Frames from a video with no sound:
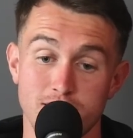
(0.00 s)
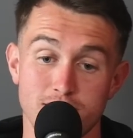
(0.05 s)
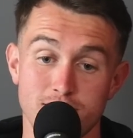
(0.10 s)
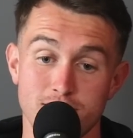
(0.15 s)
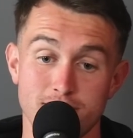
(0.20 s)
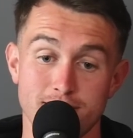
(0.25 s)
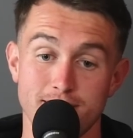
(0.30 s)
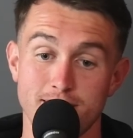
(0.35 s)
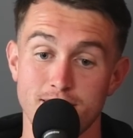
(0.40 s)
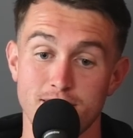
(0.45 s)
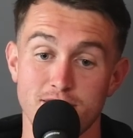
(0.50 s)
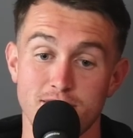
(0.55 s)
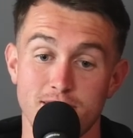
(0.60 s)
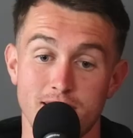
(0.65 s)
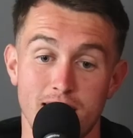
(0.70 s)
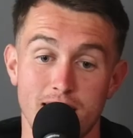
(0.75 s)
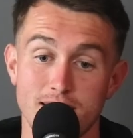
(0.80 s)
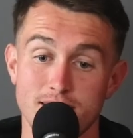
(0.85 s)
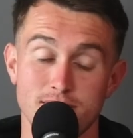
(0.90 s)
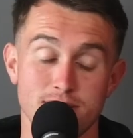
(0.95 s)
You know,
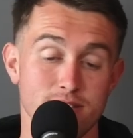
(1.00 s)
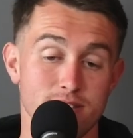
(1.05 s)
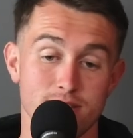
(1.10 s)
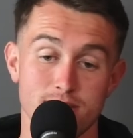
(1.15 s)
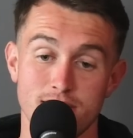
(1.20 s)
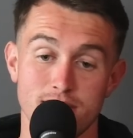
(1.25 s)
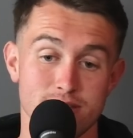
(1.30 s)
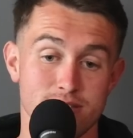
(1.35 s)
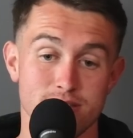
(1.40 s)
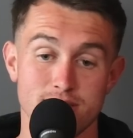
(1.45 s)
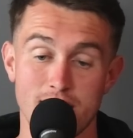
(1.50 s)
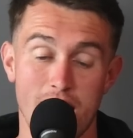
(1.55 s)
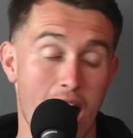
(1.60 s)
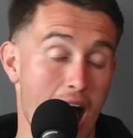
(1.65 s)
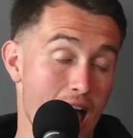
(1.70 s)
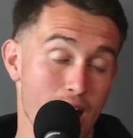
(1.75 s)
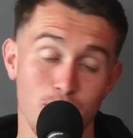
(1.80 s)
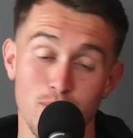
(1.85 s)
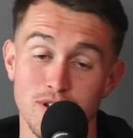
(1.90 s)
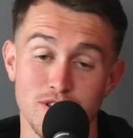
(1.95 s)
I, I
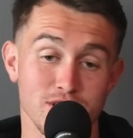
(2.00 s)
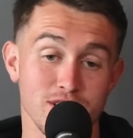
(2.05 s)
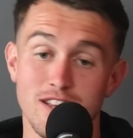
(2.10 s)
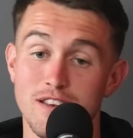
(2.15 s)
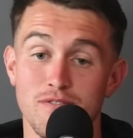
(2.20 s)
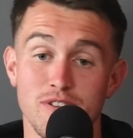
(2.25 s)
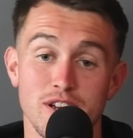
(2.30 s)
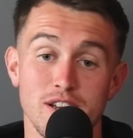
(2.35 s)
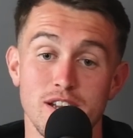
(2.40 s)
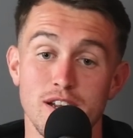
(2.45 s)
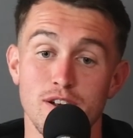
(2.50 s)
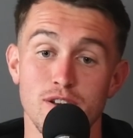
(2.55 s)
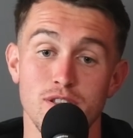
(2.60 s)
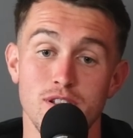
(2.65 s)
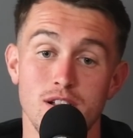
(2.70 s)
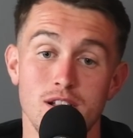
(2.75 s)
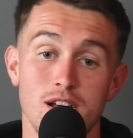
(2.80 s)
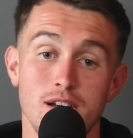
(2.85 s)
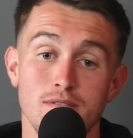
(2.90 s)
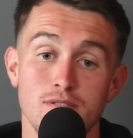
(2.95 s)
wasn't even near the
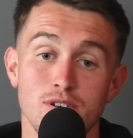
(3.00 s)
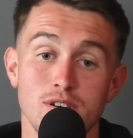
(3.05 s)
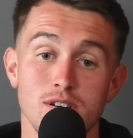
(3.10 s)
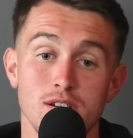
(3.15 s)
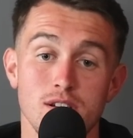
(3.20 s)
level